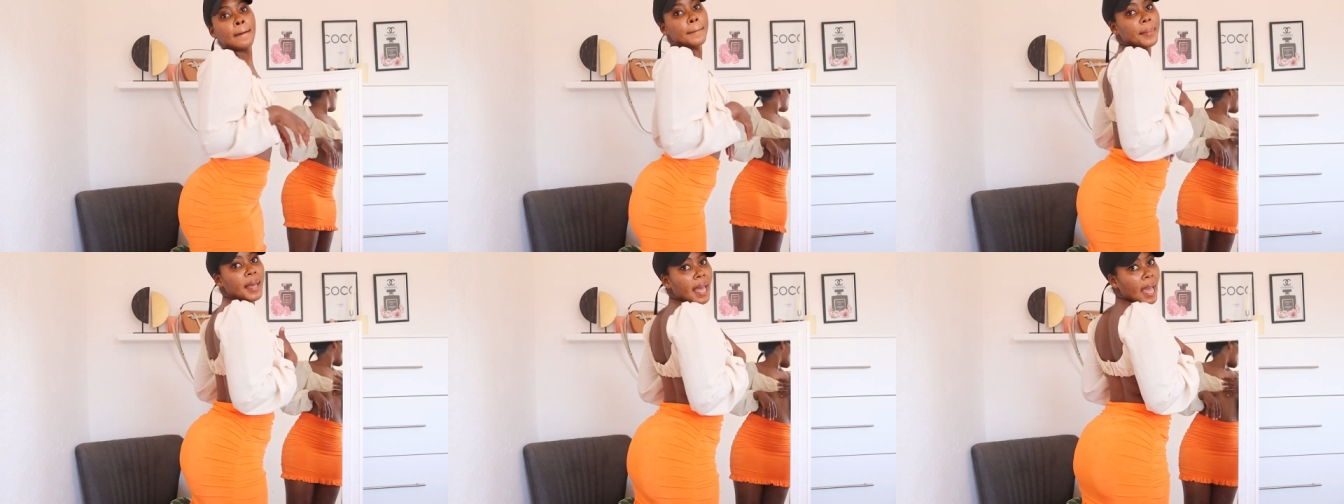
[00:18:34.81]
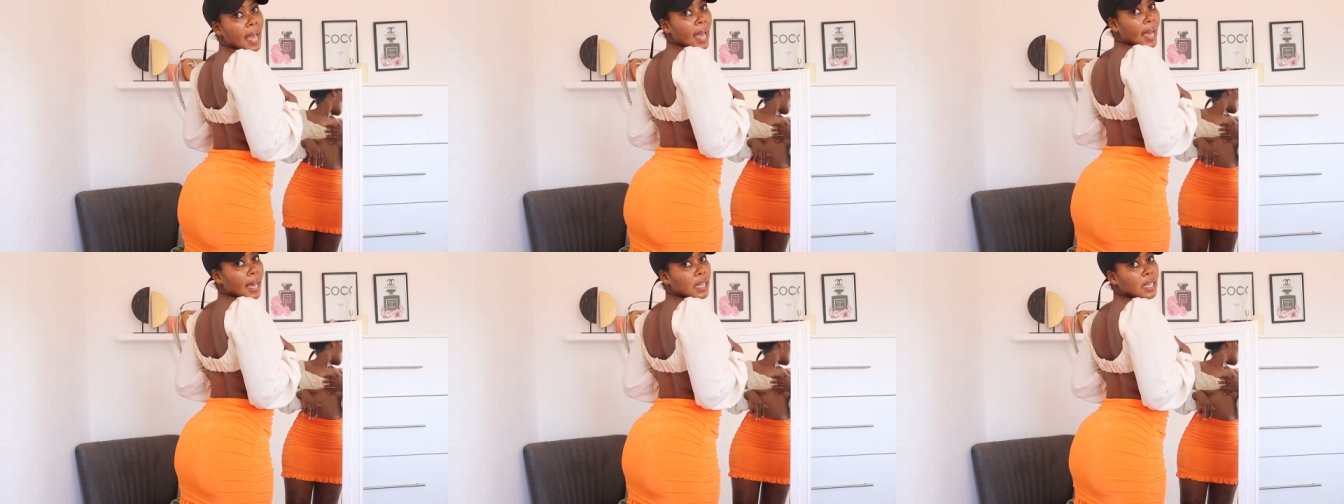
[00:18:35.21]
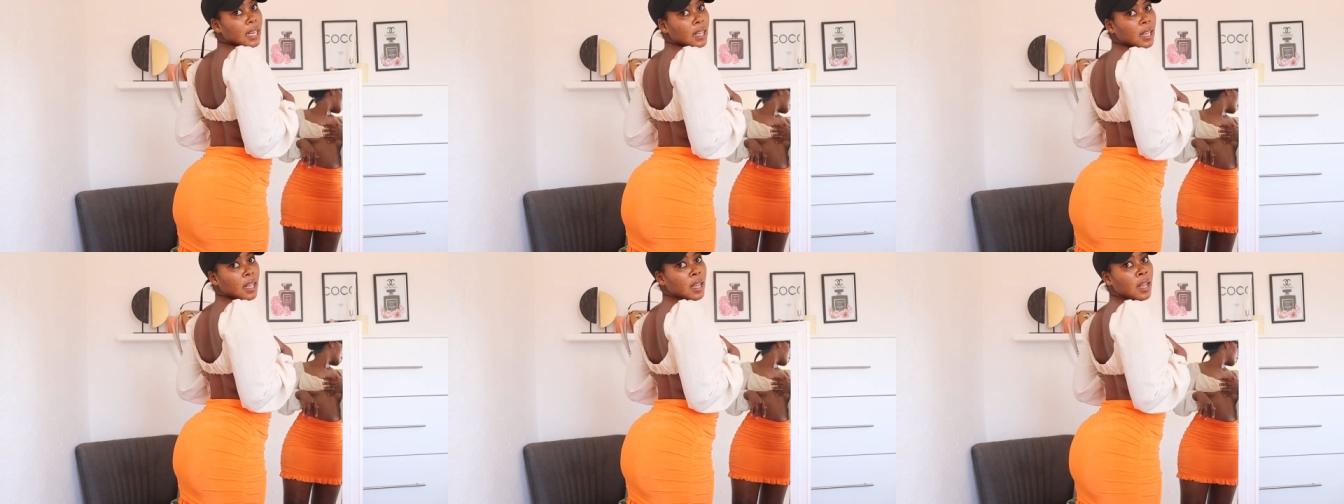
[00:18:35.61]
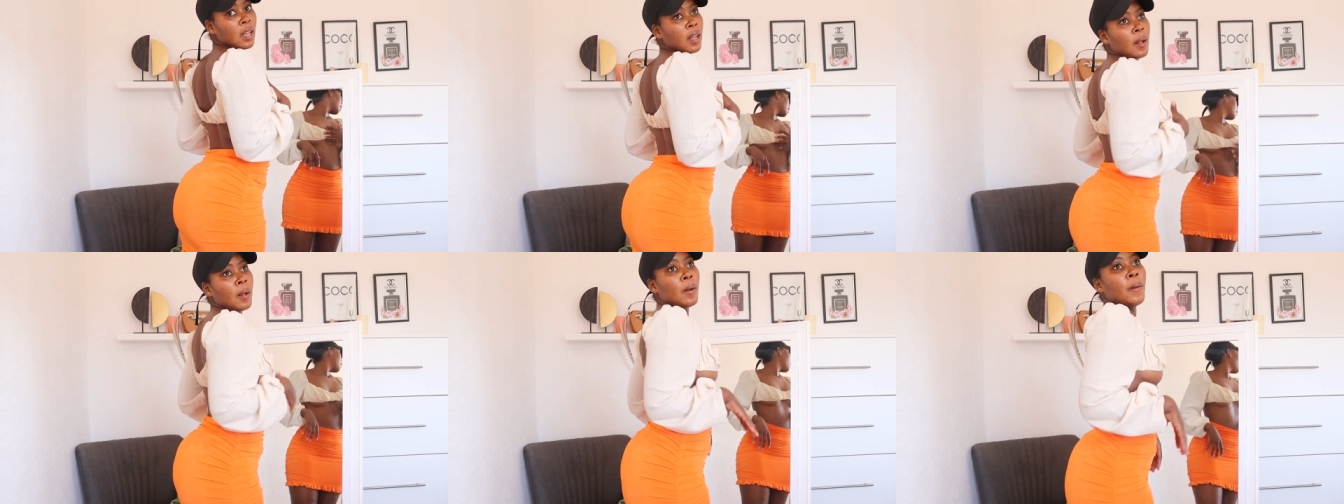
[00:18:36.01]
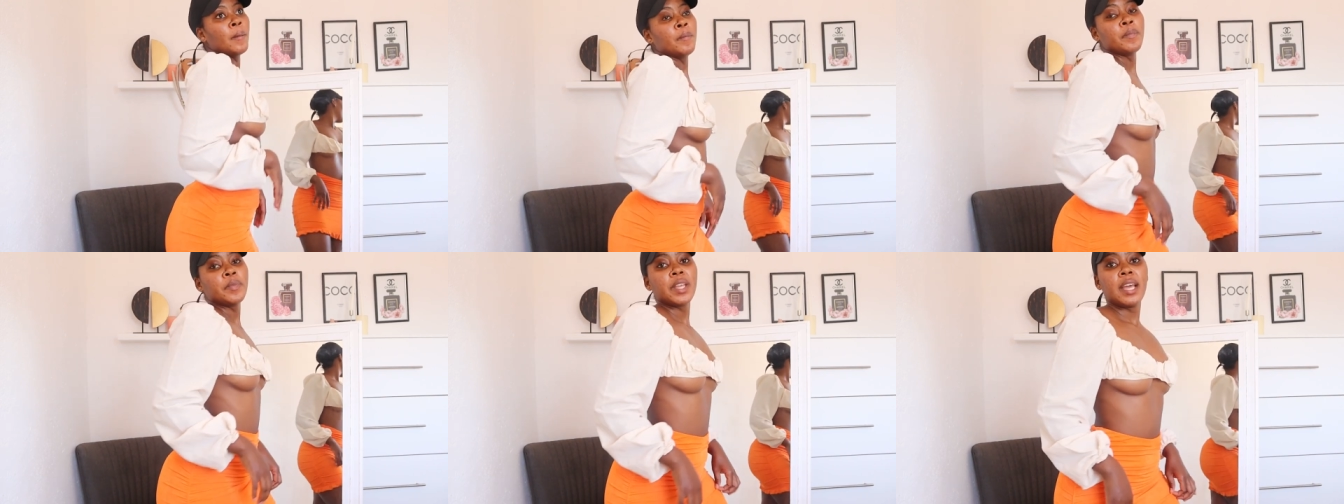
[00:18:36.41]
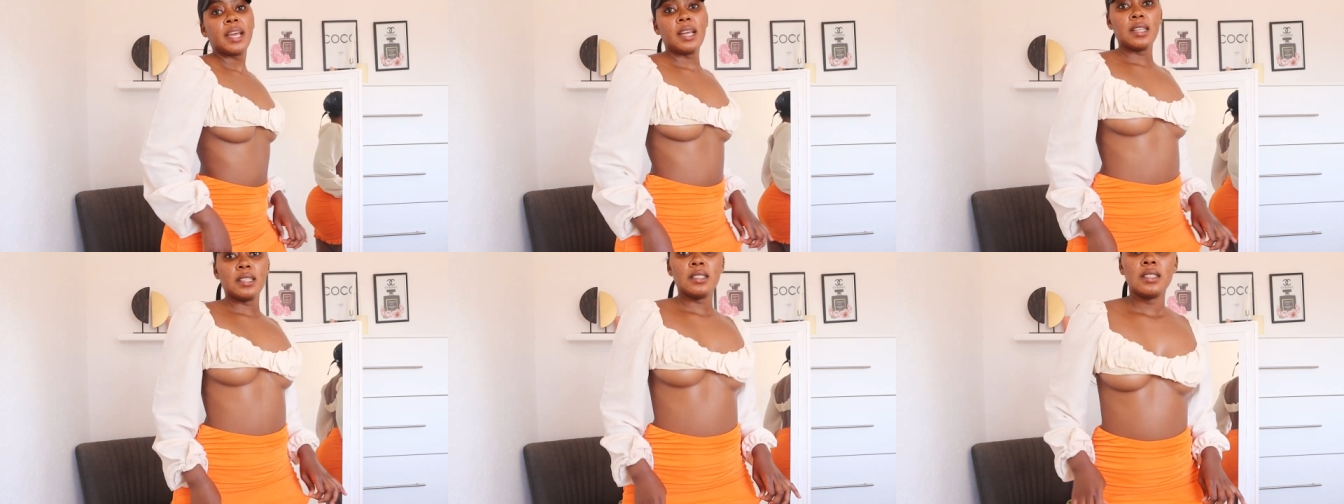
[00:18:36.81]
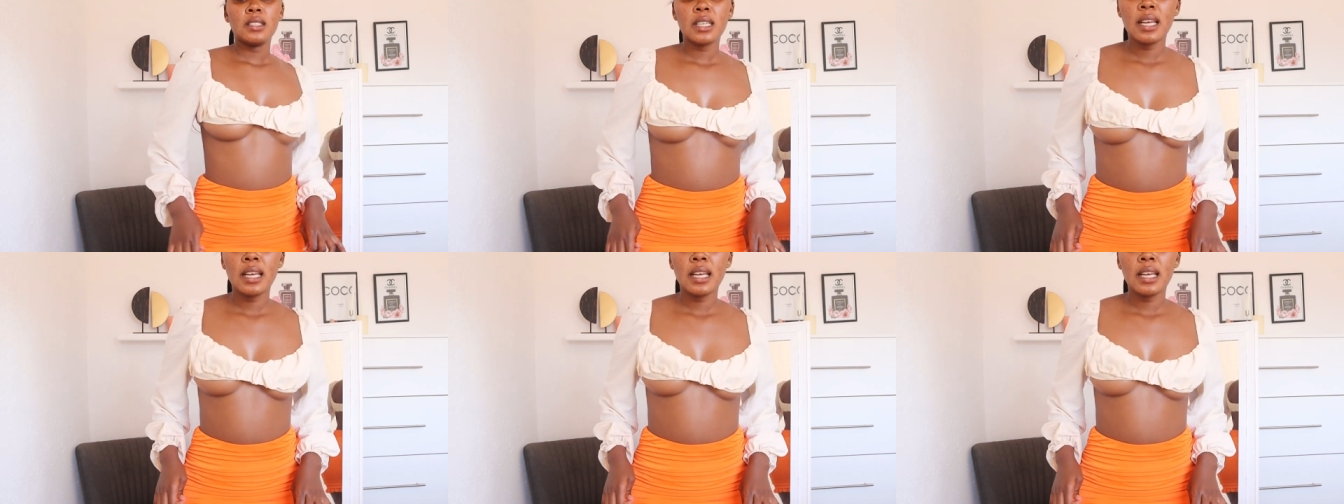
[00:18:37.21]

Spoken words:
bad, and